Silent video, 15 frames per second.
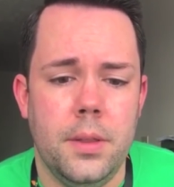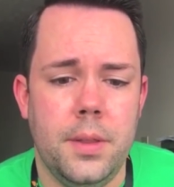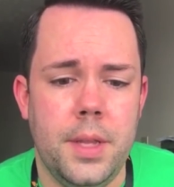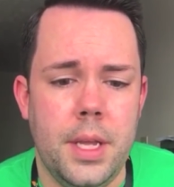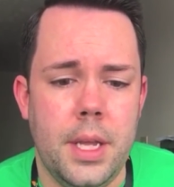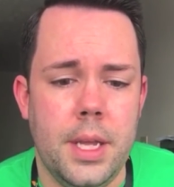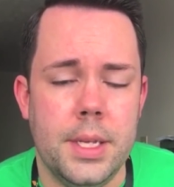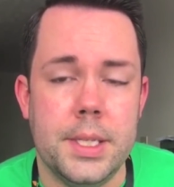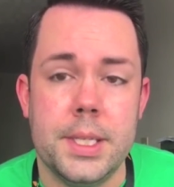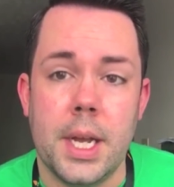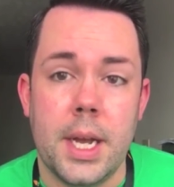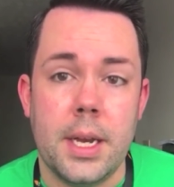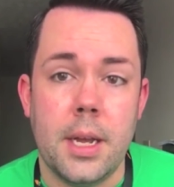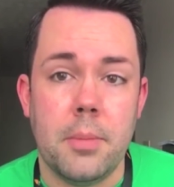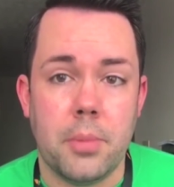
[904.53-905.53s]
the
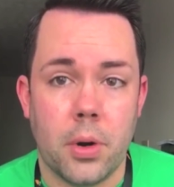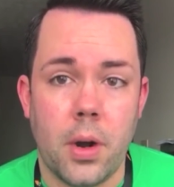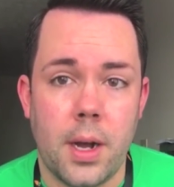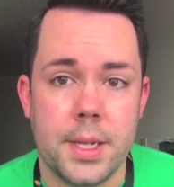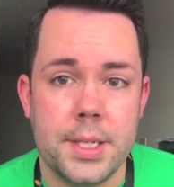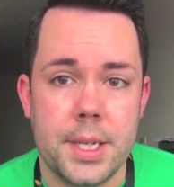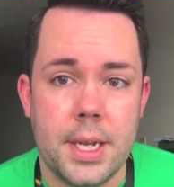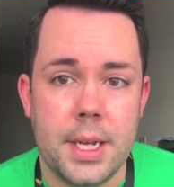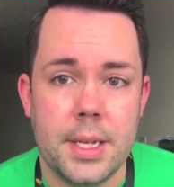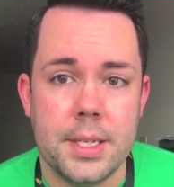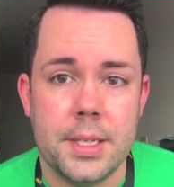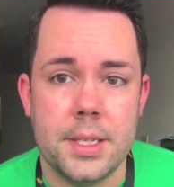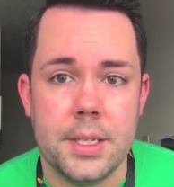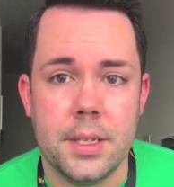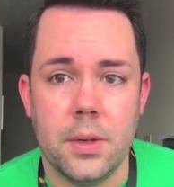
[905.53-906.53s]
sign up
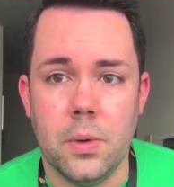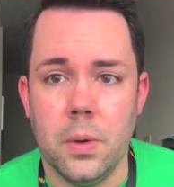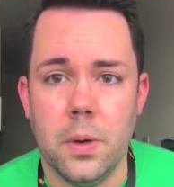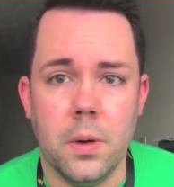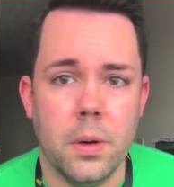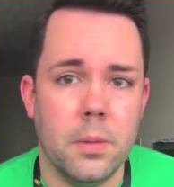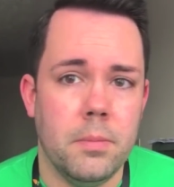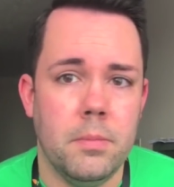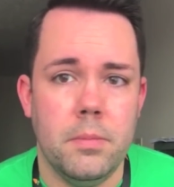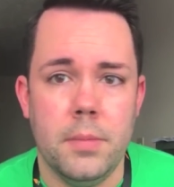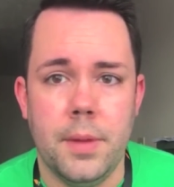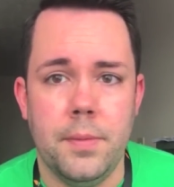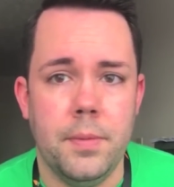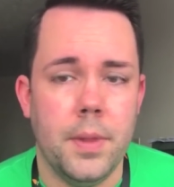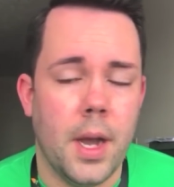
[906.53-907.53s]
process, or
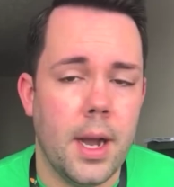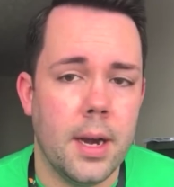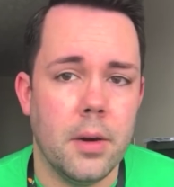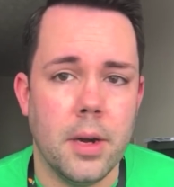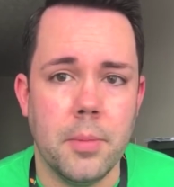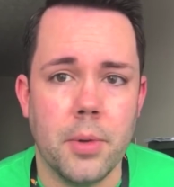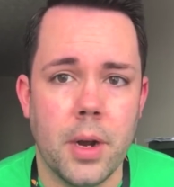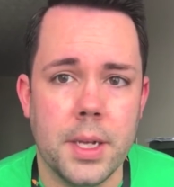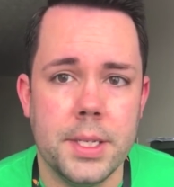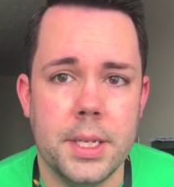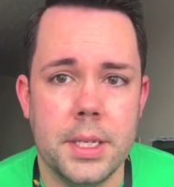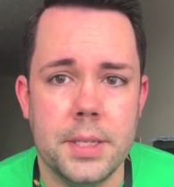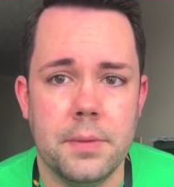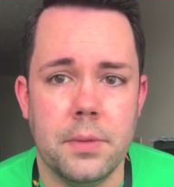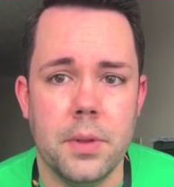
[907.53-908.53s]
the hiring
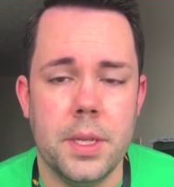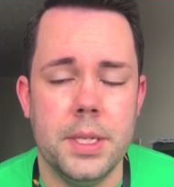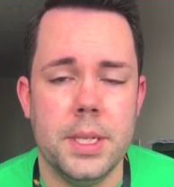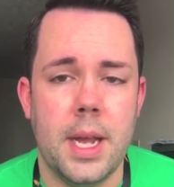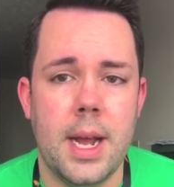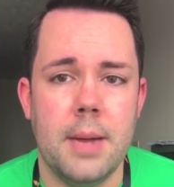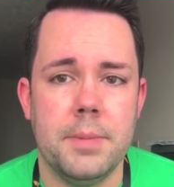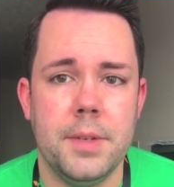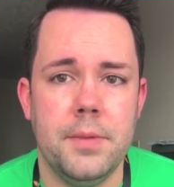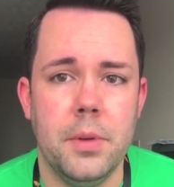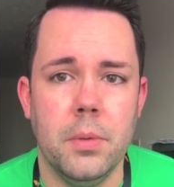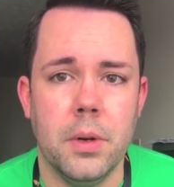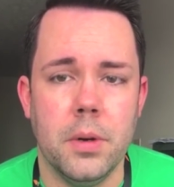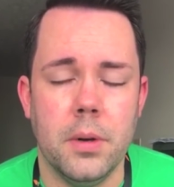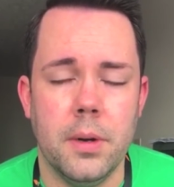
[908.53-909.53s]
process for these apps, if you
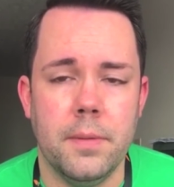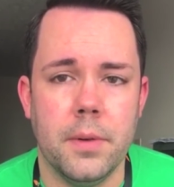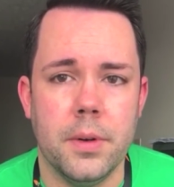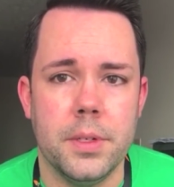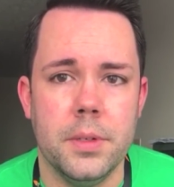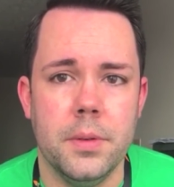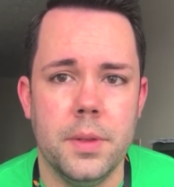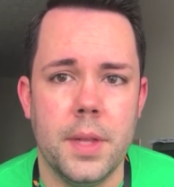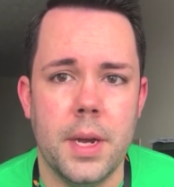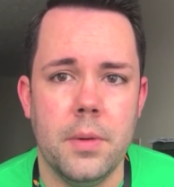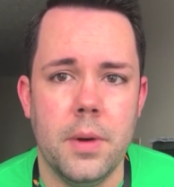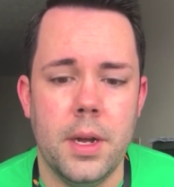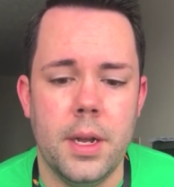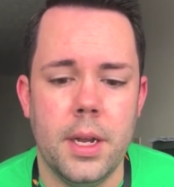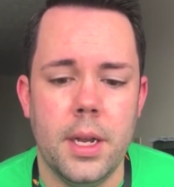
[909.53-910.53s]
want to refer to it that
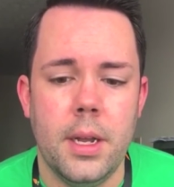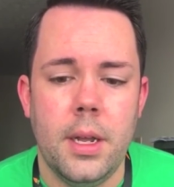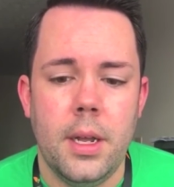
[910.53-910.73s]
way.